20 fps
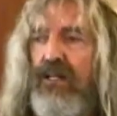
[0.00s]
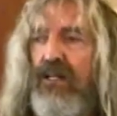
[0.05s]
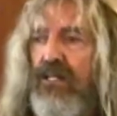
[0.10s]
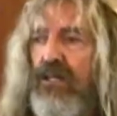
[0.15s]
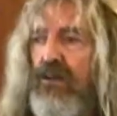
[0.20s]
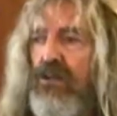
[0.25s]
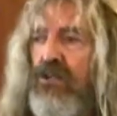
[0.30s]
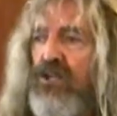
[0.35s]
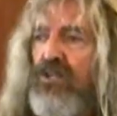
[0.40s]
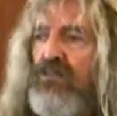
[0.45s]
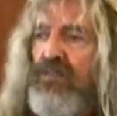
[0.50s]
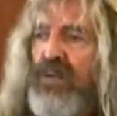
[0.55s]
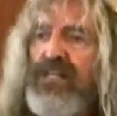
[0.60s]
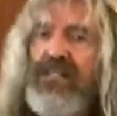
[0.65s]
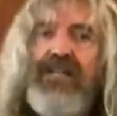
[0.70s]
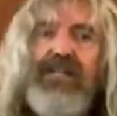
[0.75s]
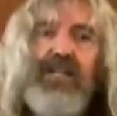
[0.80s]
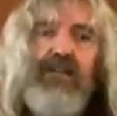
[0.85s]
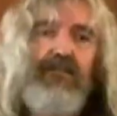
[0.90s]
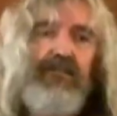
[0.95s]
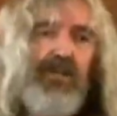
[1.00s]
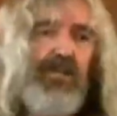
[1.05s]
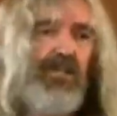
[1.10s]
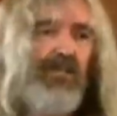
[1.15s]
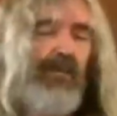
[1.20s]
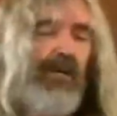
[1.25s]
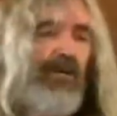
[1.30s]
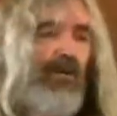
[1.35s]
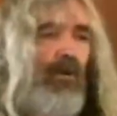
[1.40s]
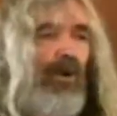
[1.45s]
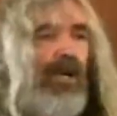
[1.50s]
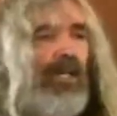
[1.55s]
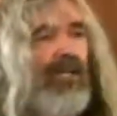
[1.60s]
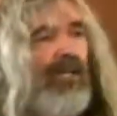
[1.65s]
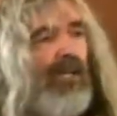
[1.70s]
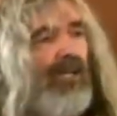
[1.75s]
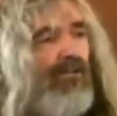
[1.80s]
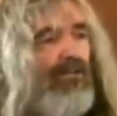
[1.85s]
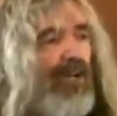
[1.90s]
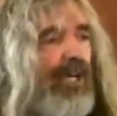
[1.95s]
They were just basically fishermen who had
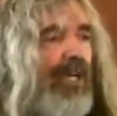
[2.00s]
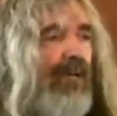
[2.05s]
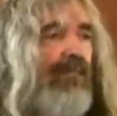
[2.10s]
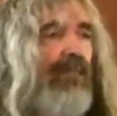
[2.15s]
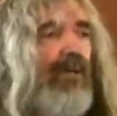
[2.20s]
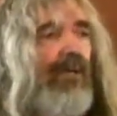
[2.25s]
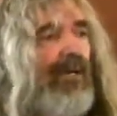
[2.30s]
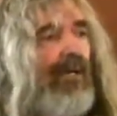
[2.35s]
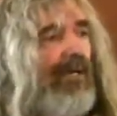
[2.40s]
a dream,